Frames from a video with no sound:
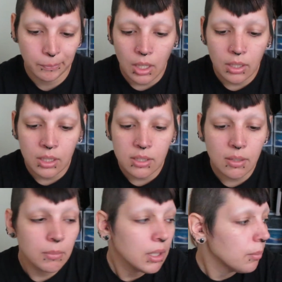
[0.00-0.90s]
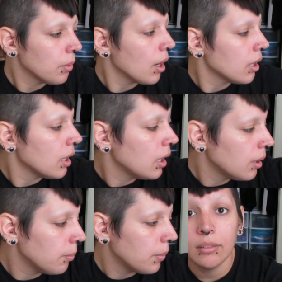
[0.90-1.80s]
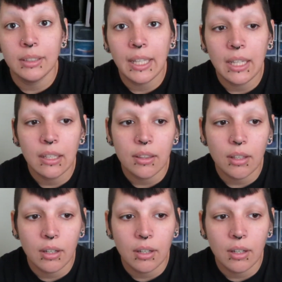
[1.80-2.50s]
And then somebody brought up length